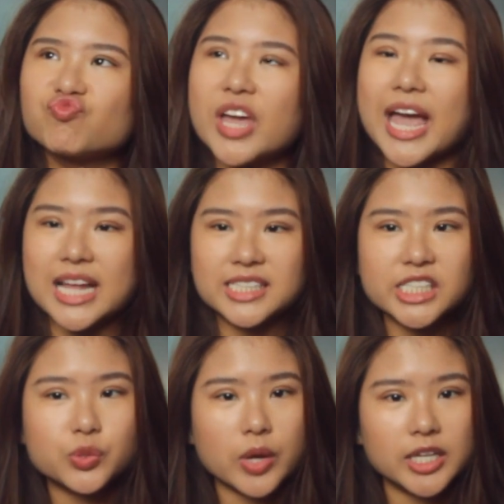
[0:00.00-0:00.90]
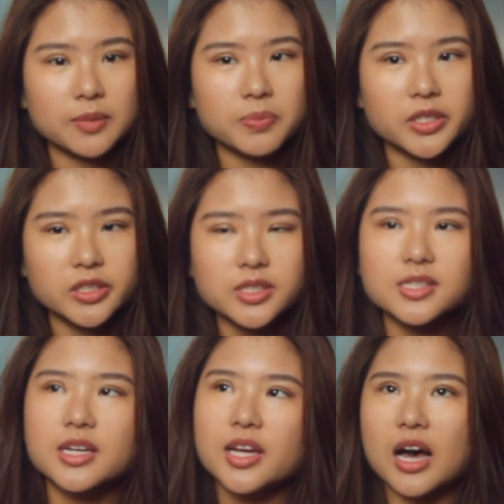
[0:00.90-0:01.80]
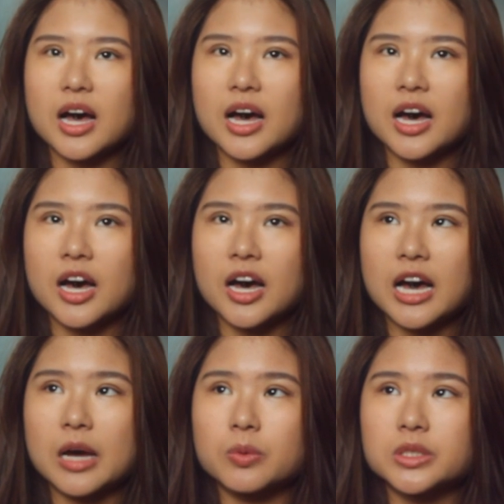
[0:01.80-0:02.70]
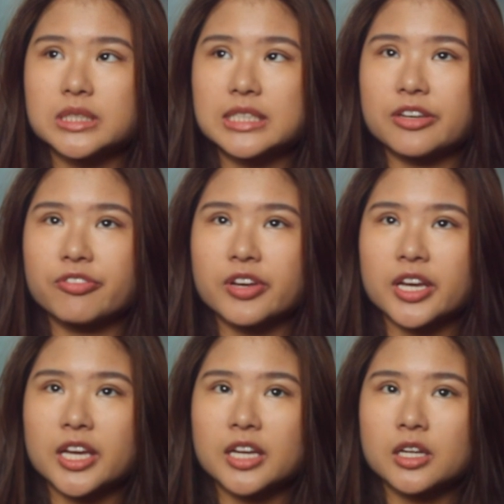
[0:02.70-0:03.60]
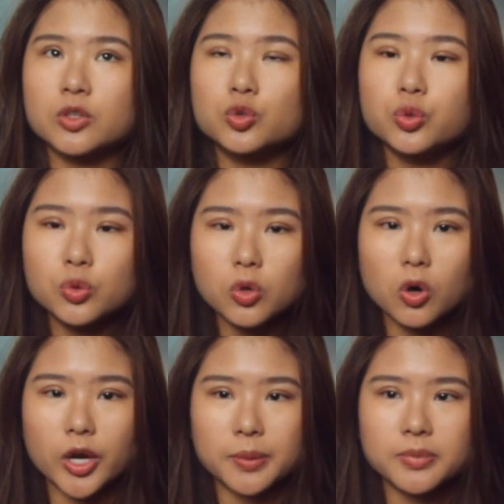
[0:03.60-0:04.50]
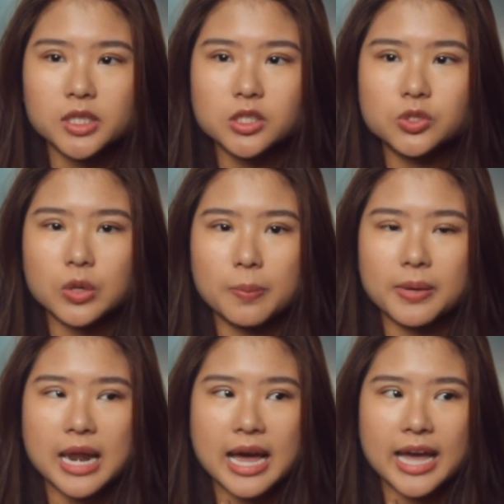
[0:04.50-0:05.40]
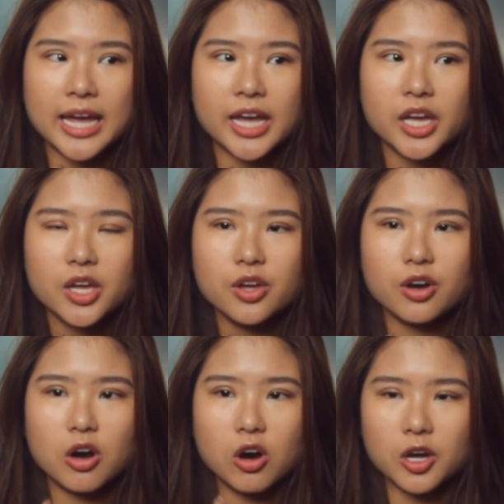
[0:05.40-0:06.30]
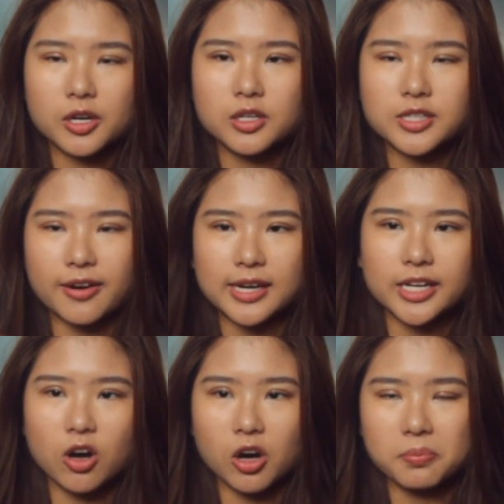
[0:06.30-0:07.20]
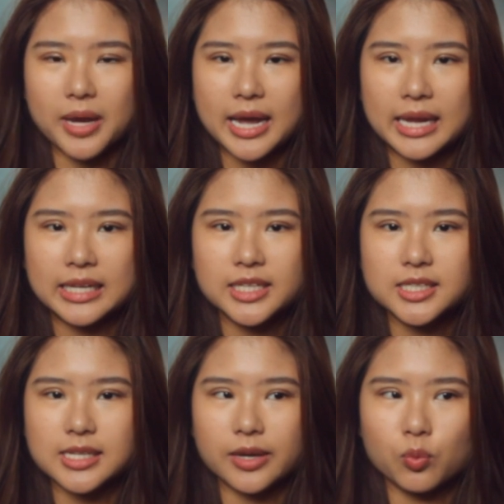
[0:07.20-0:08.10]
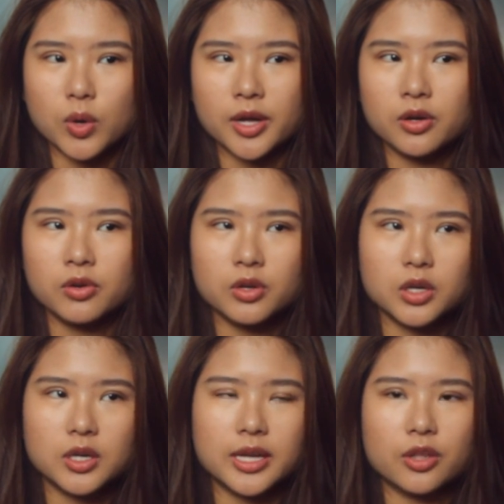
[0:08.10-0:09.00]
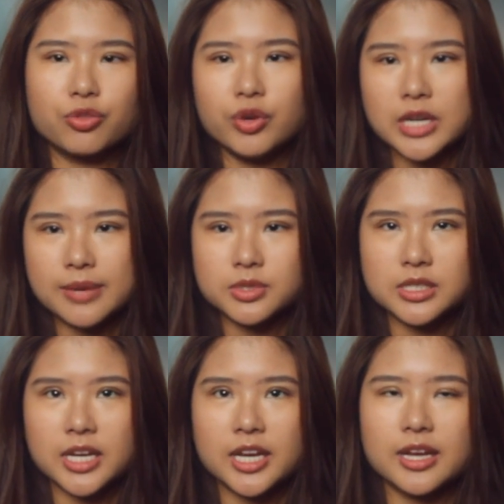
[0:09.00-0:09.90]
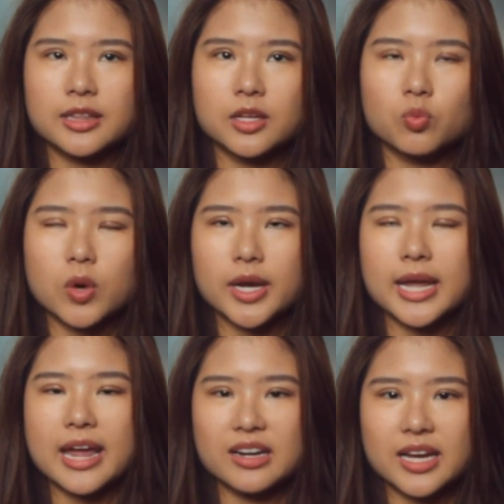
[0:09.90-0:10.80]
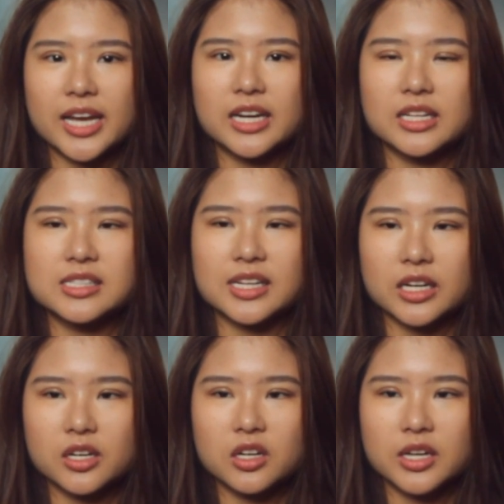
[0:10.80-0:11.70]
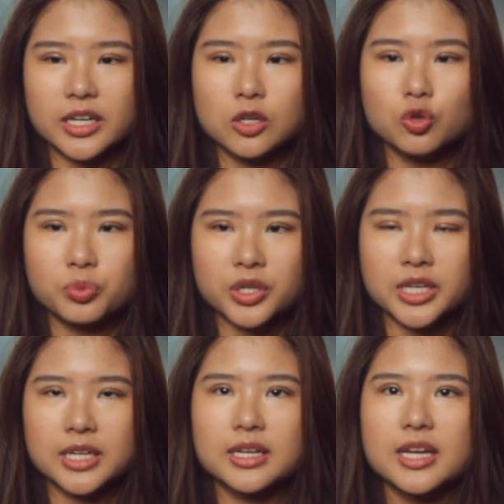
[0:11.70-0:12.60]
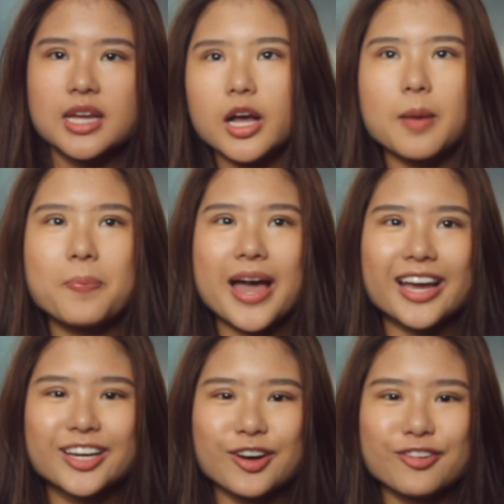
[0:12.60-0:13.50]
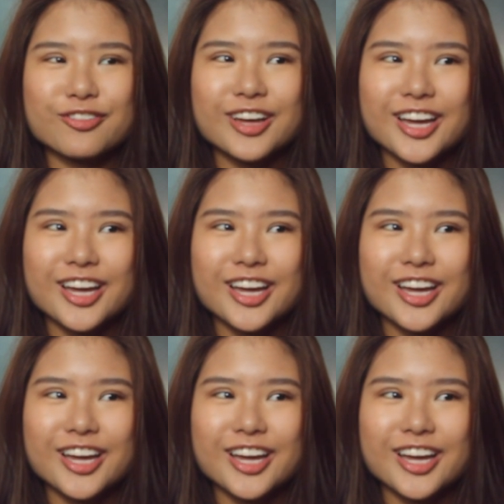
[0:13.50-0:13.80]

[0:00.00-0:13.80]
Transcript: Anti-swelling pills. I was given 2 ointments to apply directly on my eyelids, like one like 3 times a day and then one at night. It's like a lubricant. A pack of